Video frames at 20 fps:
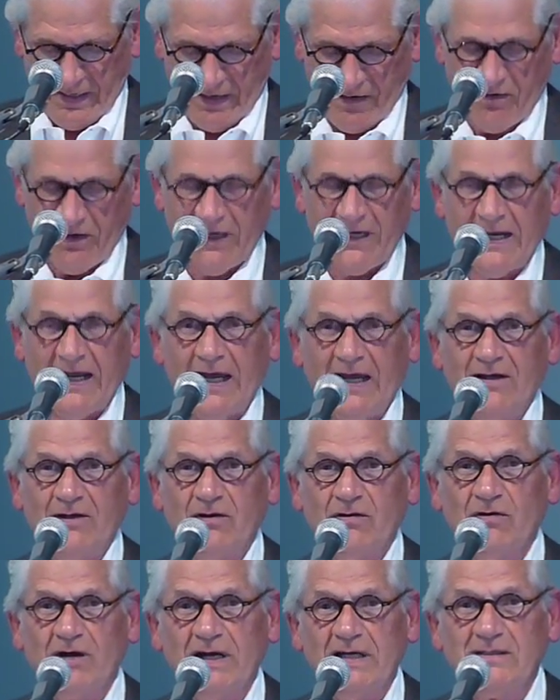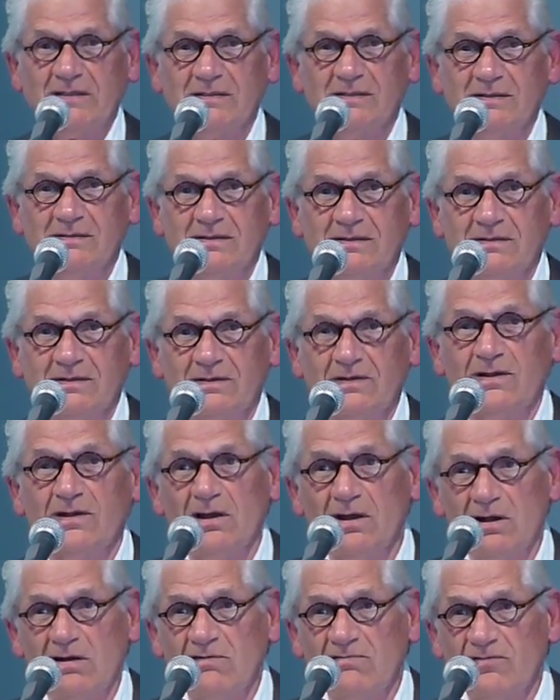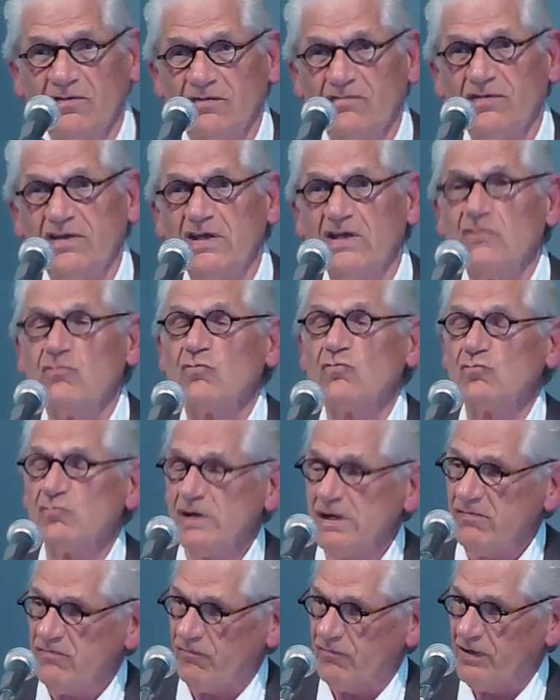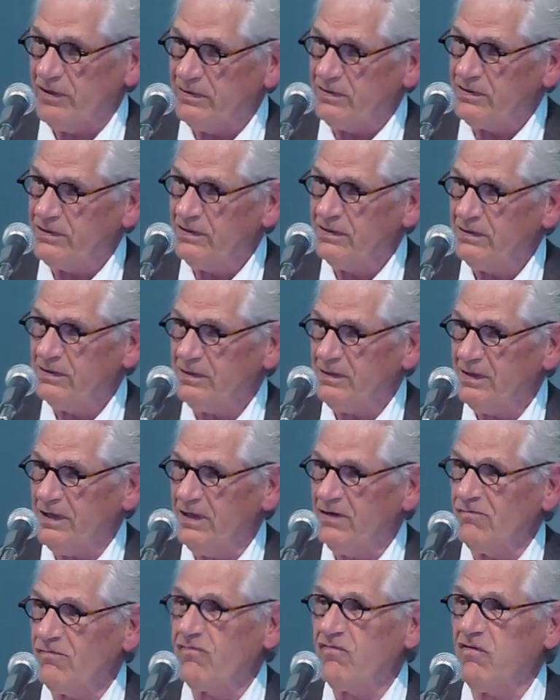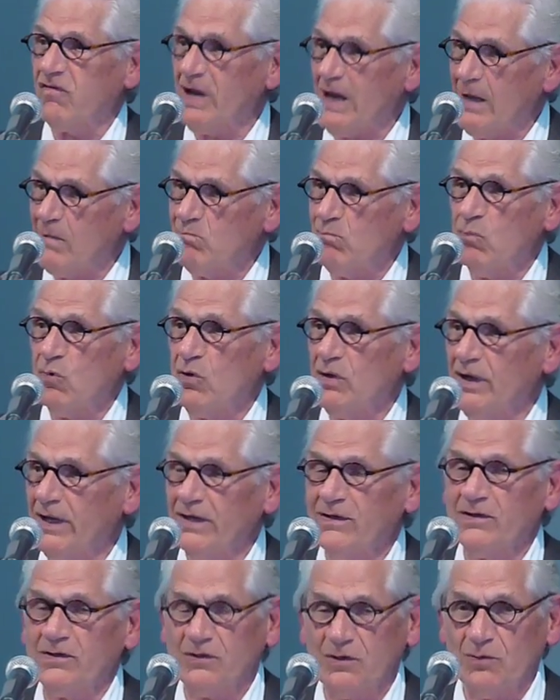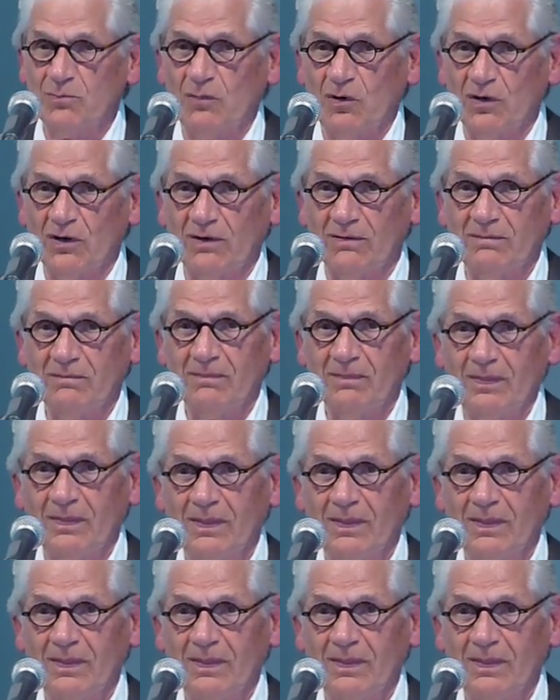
Harriet had a great love of irreverent and flamboyant humor,